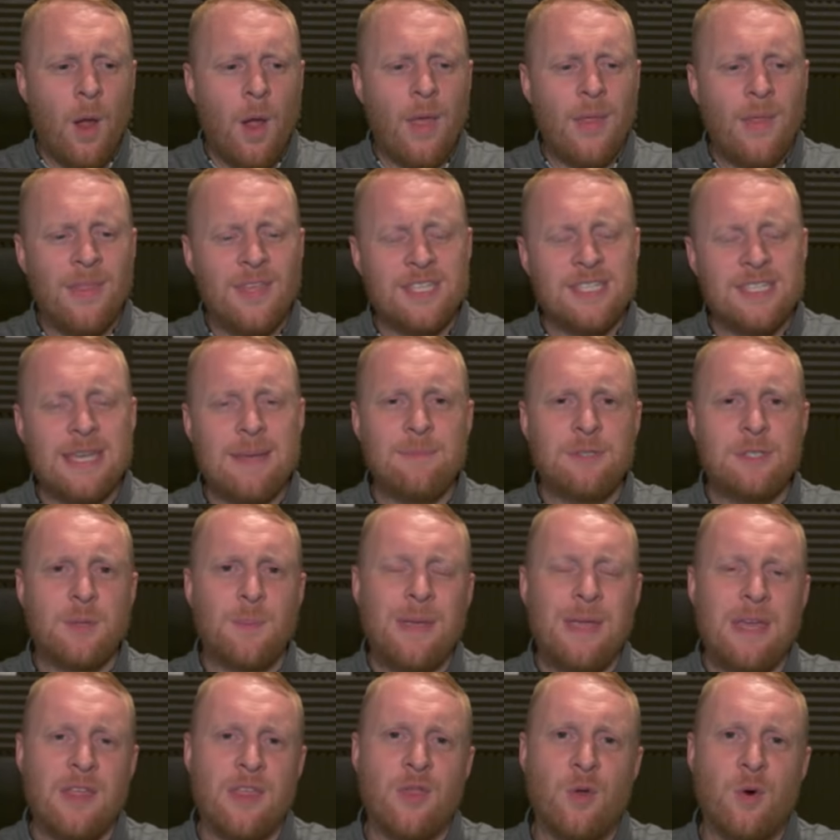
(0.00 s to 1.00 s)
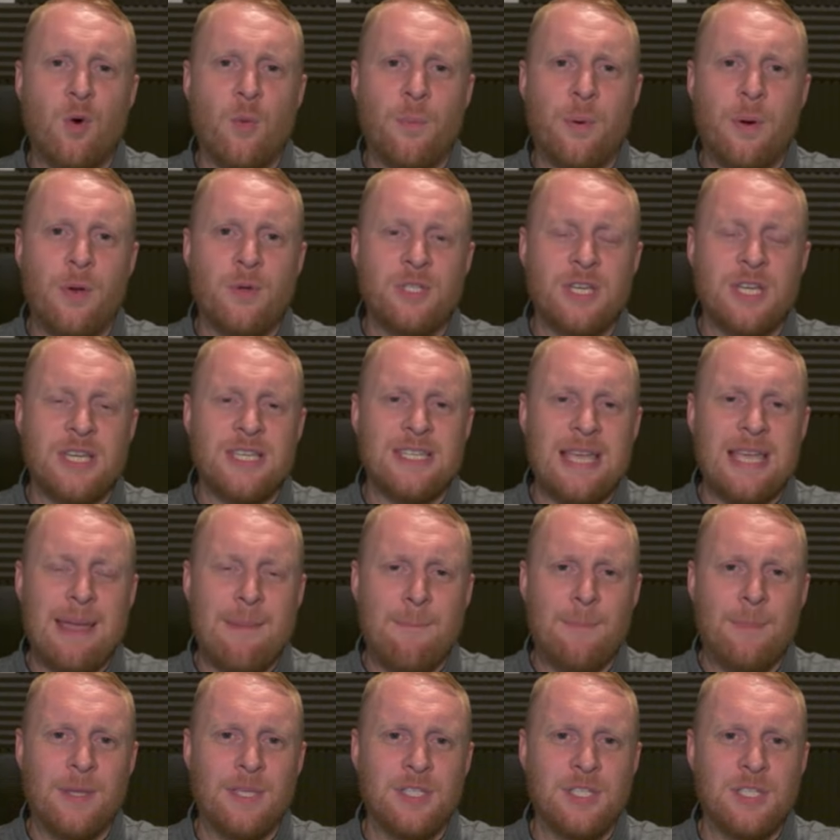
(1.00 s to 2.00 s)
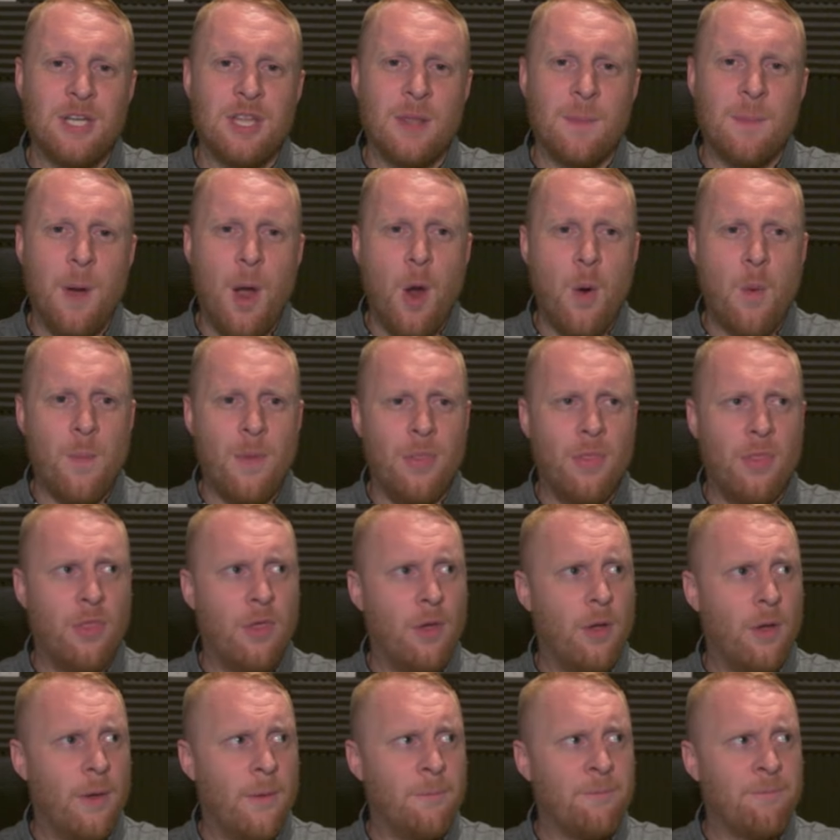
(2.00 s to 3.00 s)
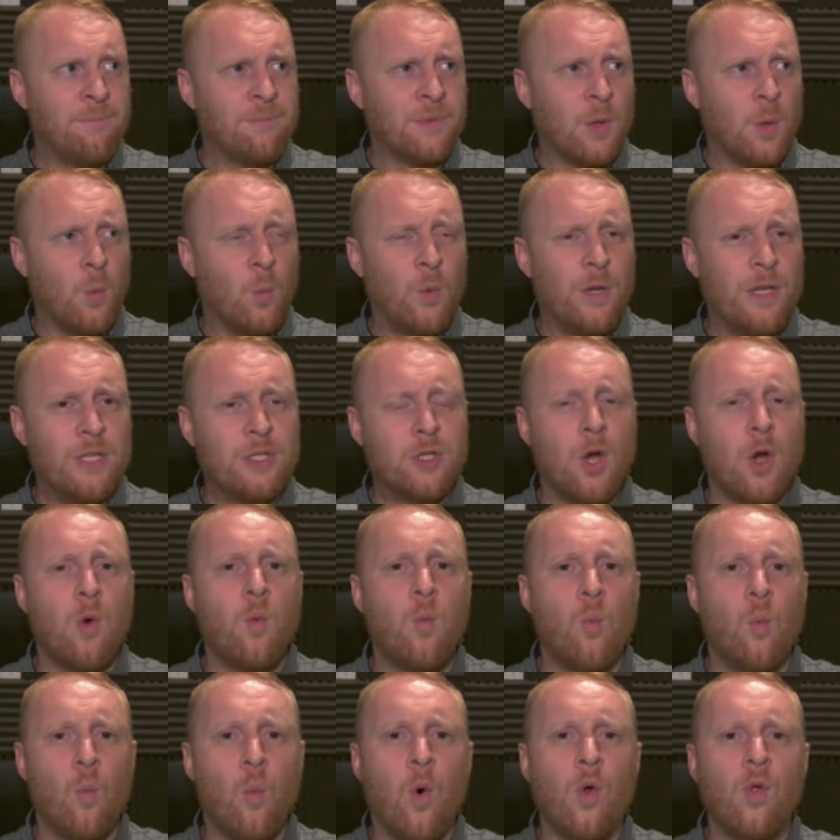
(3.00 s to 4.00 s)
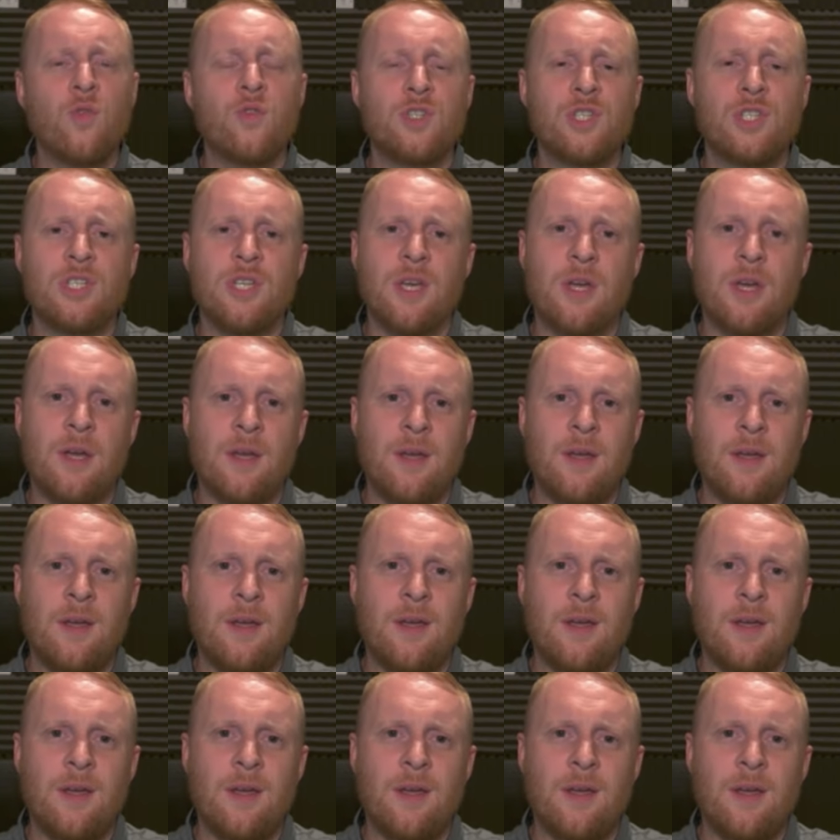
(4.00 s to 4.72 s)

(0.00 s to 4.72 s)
There seems to be a thought process in Blizzard at the moment that we don't want to